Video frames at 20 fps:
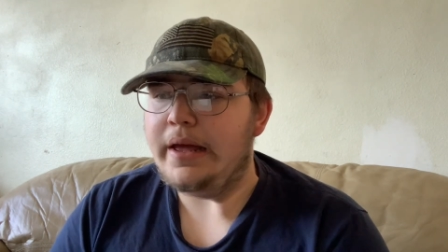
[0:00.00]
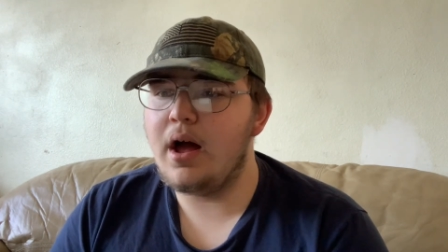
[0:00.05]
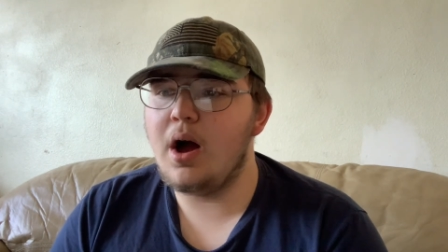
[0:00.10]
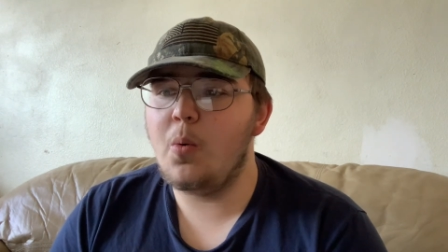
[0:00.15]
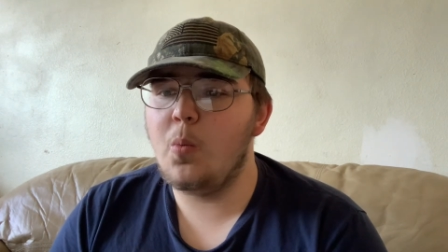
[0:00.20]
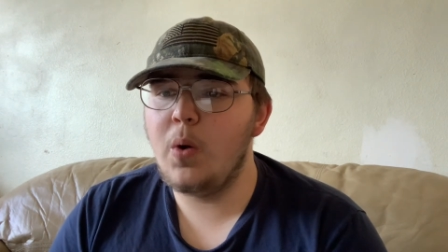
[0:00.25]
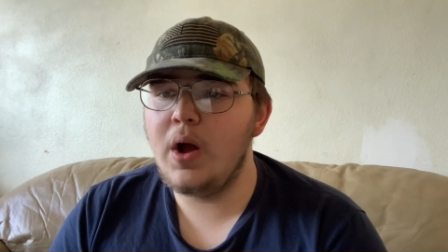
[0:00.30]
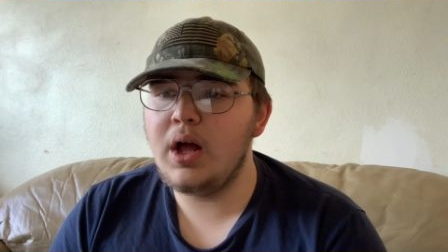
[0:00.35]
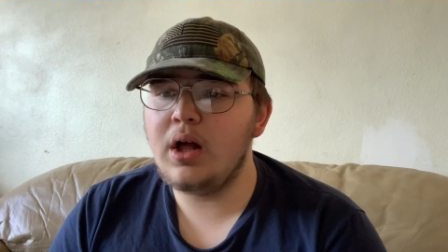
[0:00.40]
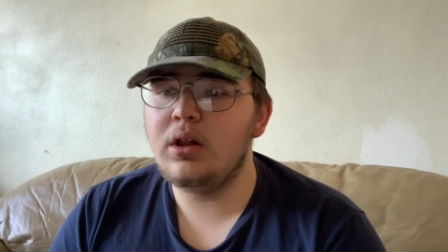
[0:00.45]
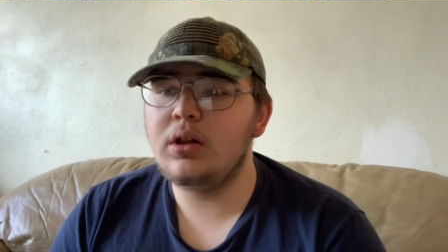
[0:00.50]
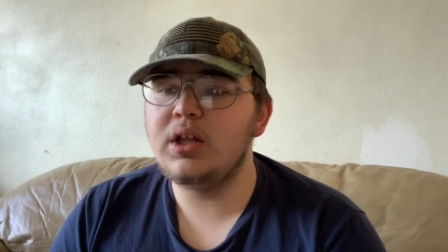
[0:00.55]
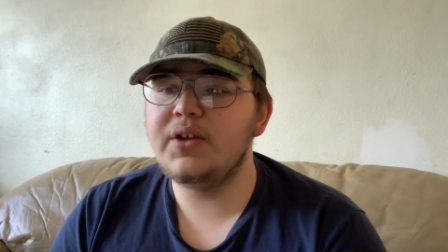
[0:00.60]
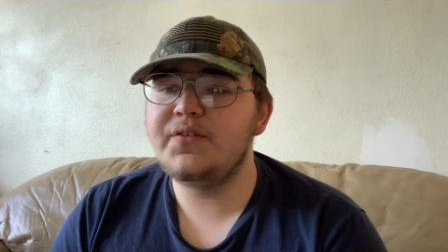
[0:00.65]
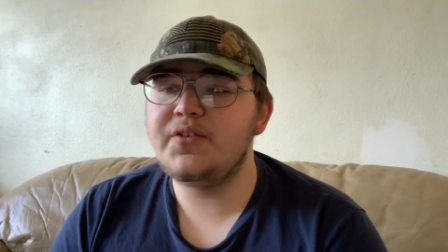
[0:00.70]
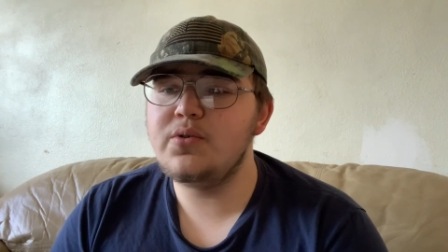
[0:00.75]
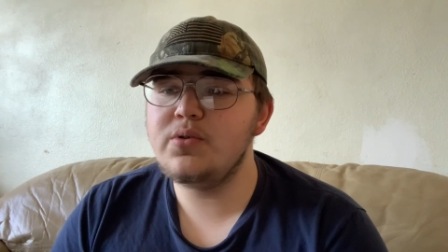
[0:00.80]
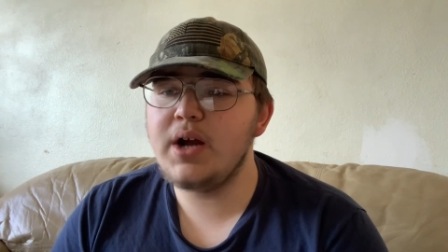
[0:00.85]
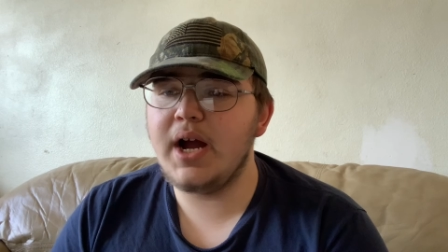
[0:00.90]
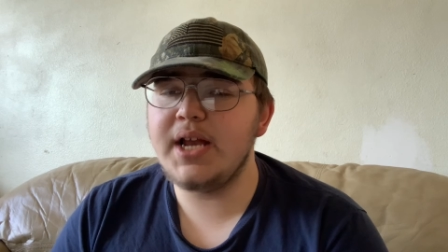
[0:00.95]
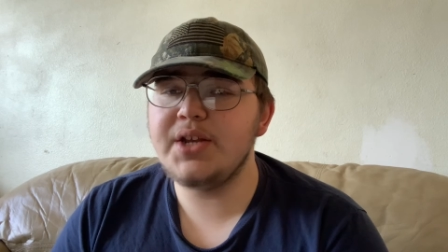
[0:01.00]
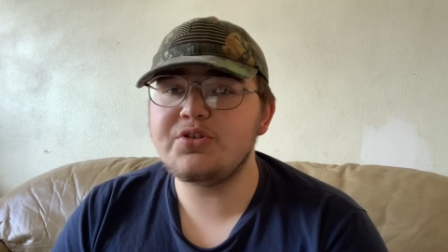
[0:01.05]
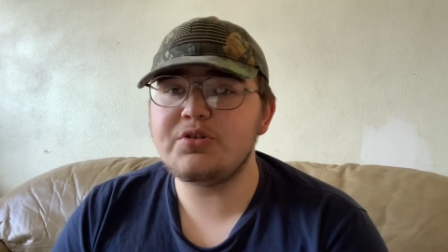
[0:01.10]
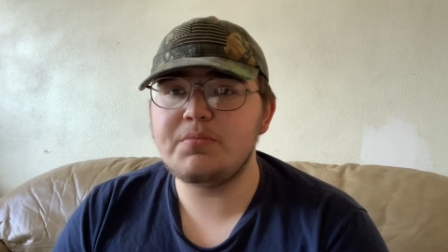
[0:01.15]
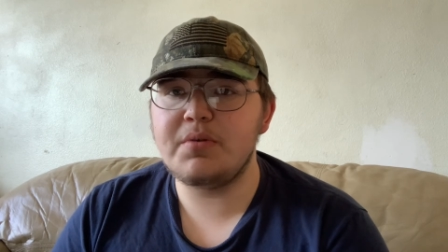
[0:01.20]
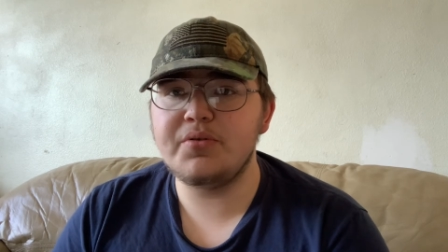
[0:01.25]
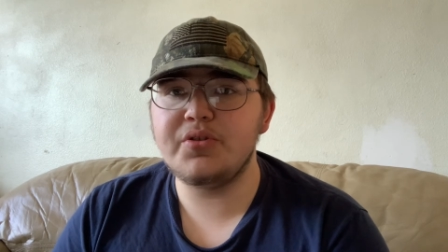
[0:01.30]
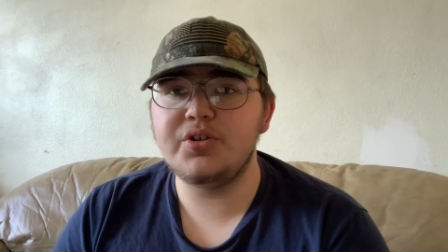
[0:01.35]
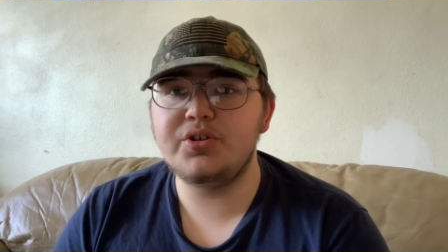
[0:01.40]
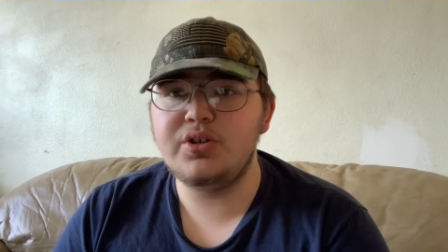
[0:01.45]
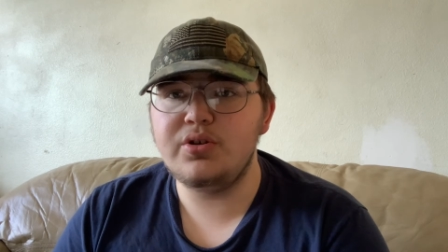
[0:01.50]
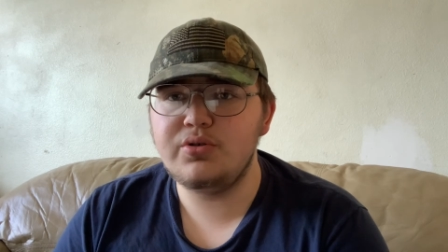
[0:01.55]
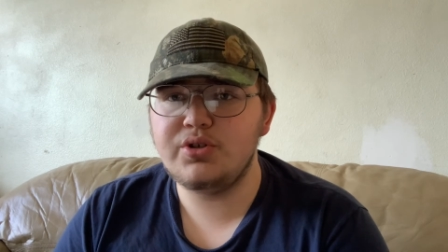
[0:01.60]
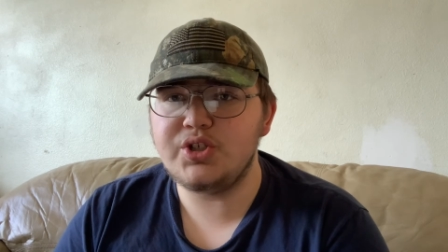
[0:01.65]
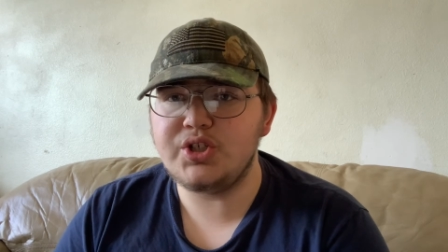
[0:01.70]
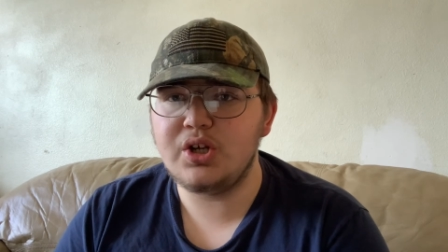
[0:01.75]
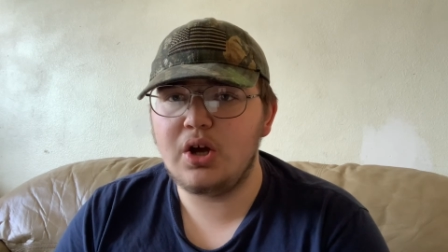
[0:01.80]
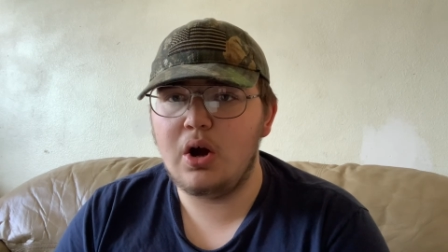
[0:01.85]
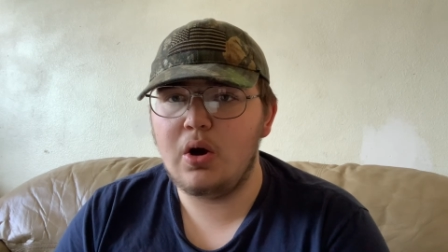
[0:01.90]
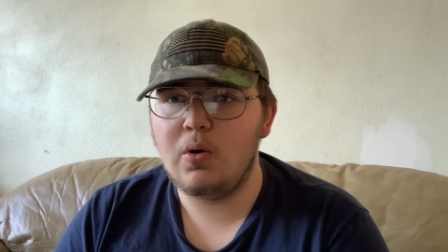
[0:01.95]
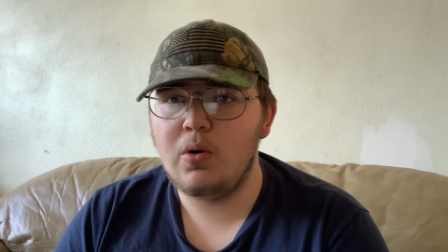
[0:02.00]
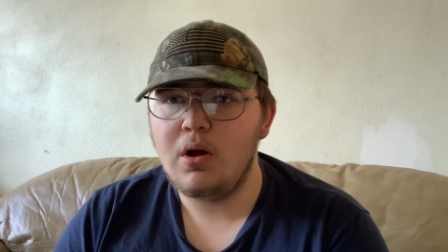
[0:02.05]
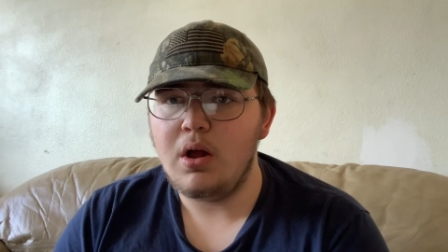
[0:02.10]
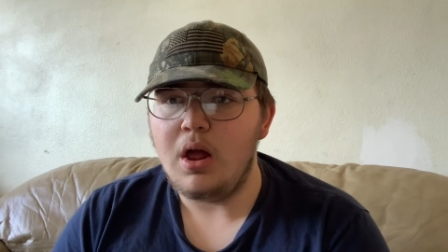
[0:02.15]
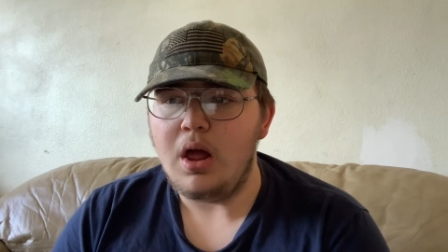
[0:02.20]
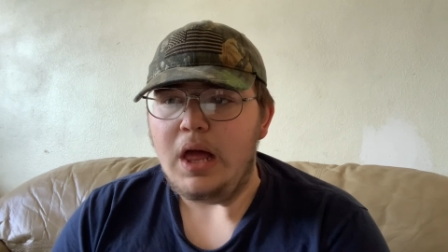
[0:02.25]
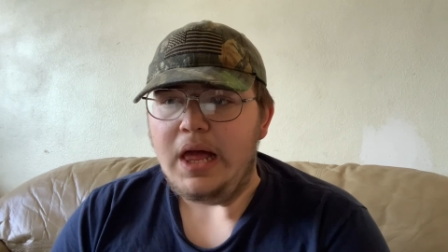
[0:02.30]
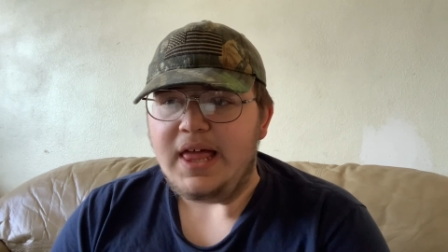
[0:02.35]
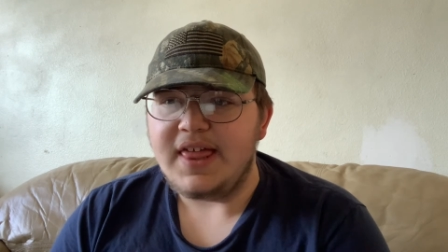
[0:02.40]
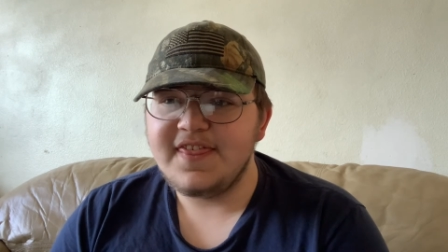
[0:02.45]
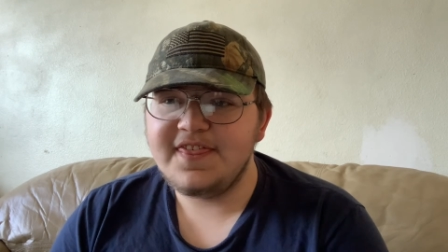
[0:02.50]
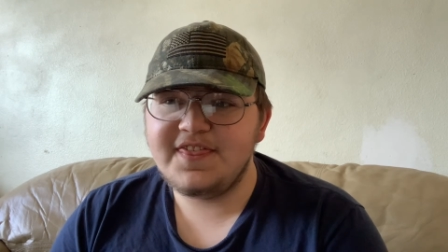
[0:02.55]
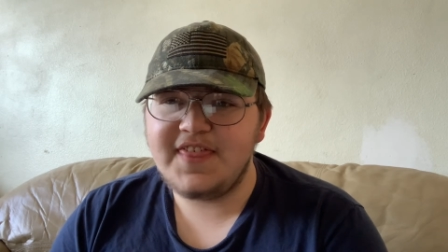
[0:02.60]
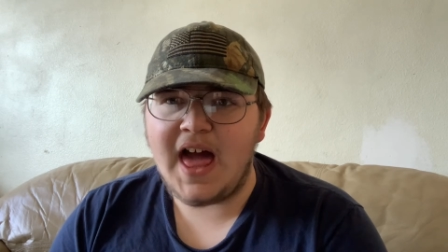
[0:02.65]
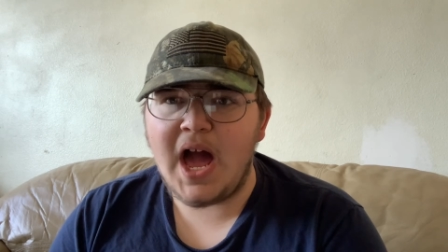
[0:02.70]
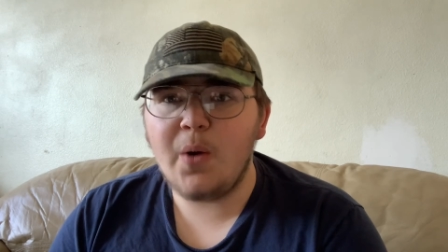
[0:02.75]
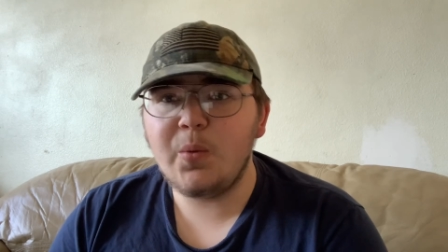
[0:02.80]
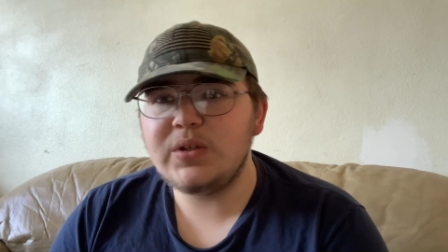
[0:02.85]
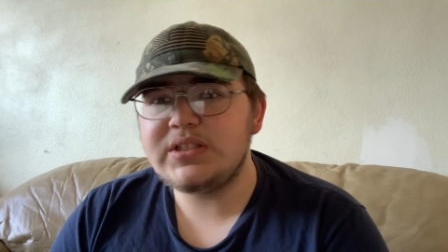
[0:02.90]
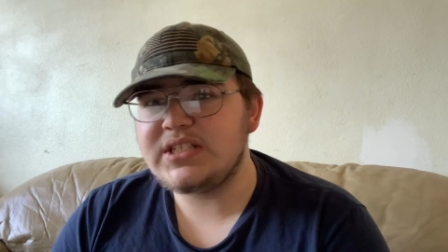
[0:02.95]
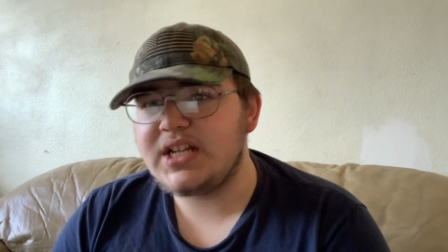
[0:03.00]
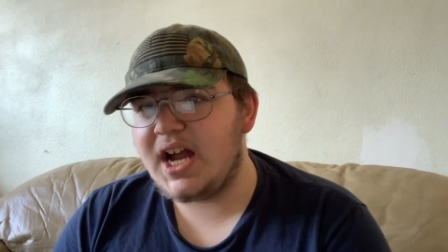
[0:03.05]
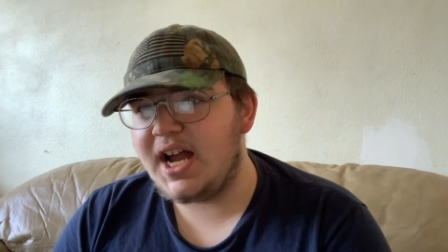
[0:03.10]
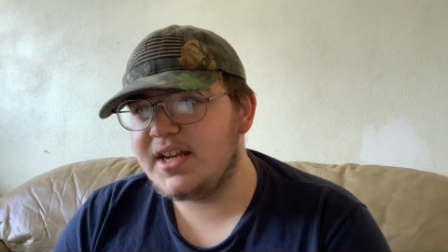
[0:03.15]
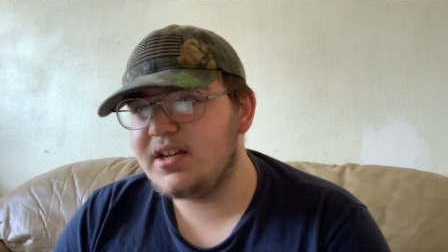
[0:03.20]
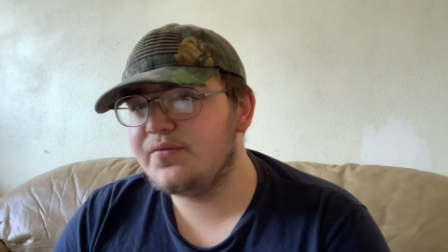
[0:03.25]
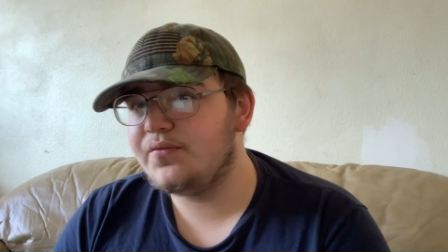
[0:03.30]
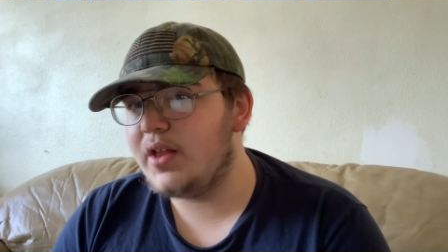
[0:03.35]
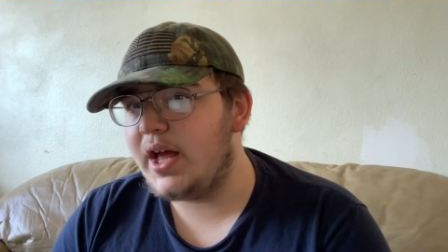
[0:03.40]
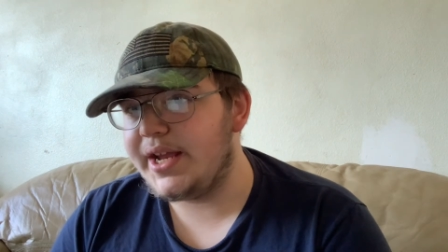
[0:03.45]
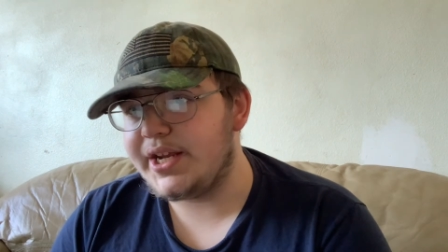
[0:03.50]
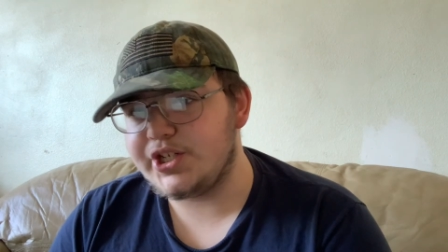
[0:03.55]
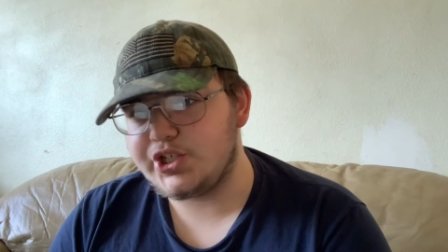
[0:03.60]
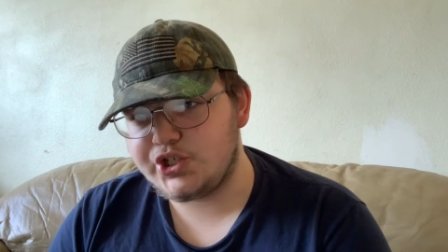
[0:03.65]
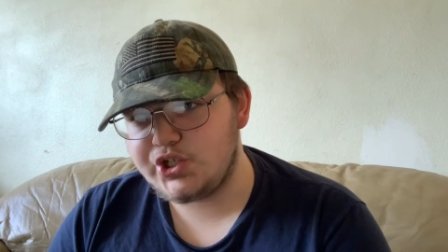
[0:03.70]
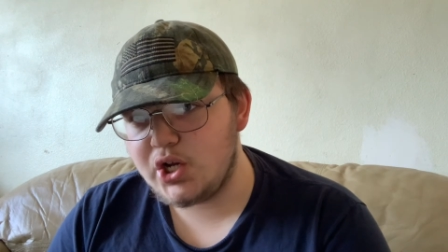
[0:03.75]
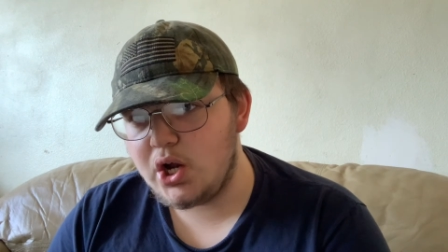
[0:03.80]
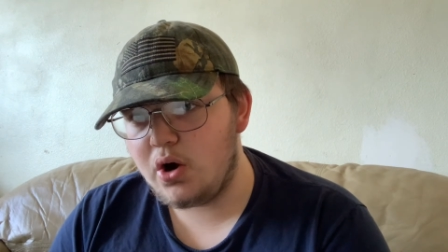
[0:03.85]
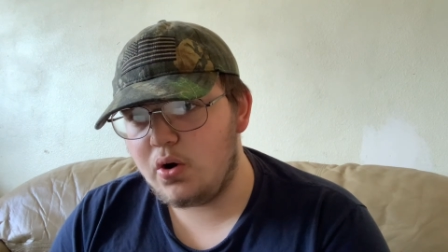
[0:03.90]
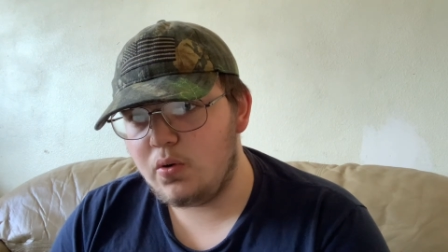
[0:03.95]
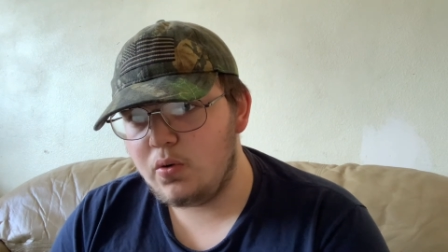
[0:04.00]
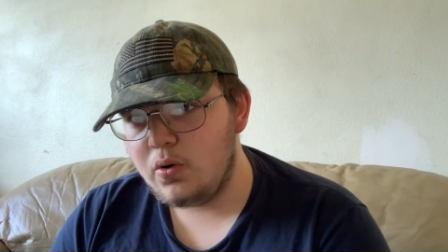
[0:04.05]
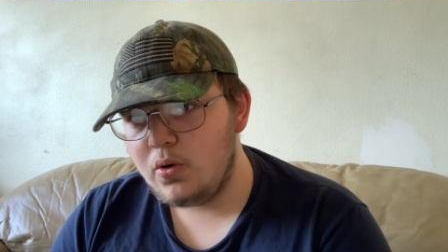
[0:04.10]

Well, if you guys remember the Duke show, that was kind of like a show.